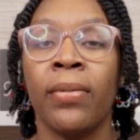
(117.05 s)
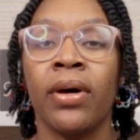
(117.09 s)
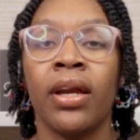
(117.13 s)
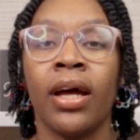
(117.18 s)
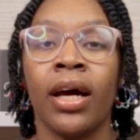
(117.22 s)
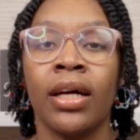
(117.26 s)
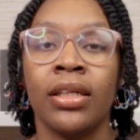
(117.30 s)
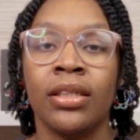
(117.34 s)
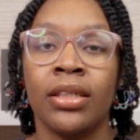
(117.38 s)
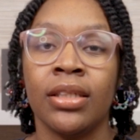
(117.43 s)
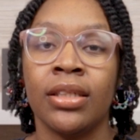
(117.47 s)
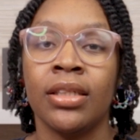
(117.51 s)
but
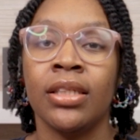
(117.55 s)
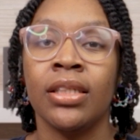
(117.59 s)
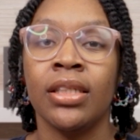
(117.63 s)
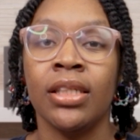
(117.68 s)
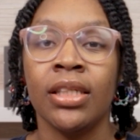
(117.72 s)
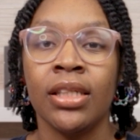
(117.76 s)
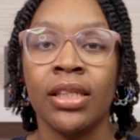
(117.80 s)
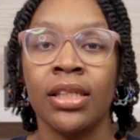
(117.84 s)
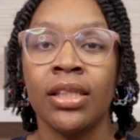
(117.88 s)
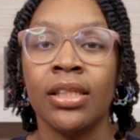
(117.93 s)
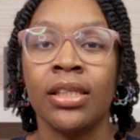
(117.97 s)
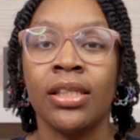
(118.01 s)
I just
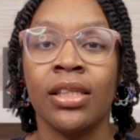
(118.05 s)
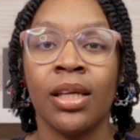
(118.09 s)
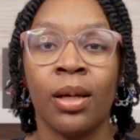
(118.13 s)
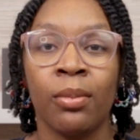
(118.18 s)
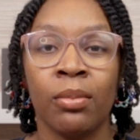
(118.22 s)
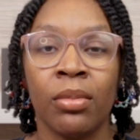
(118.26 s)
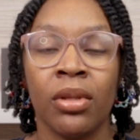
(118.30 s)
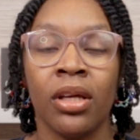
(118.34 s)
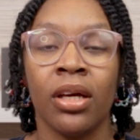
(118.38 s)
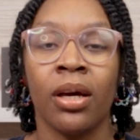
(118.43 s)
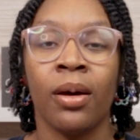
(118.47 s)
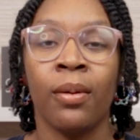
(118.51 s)
needed
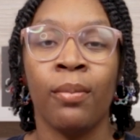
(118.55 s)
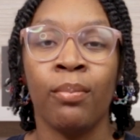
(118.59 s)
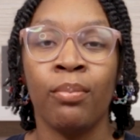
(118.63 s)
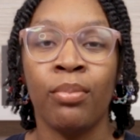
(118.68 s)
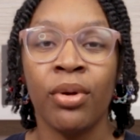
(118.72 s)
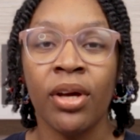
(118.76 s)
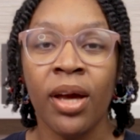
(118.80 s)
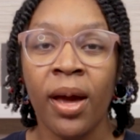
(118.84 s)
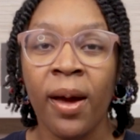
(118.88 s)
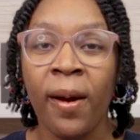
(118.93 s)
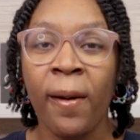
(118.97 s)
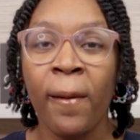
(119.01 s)
something a
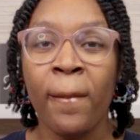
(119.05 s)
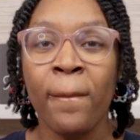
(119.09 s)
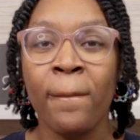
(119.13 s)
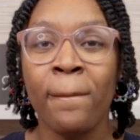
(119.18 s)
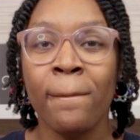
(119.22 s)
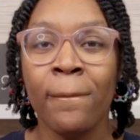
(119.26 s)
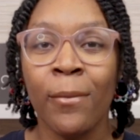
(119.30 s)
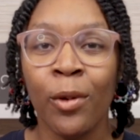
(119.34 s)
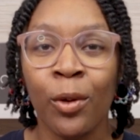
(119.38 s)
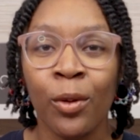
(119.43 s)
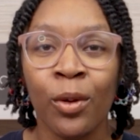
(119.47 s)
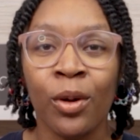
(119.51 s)
bit
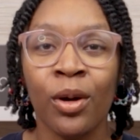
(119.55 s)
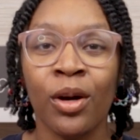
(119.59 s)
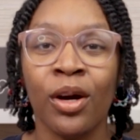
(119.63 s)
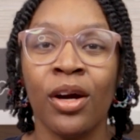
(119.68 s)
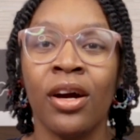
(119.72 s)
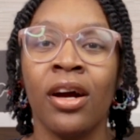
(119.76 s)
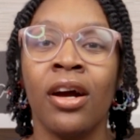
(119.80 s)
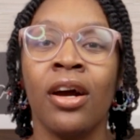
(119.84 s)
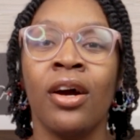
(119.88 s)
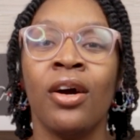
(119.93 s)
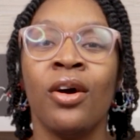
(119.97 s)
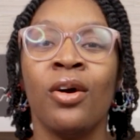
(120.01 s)

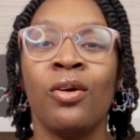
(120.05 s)
more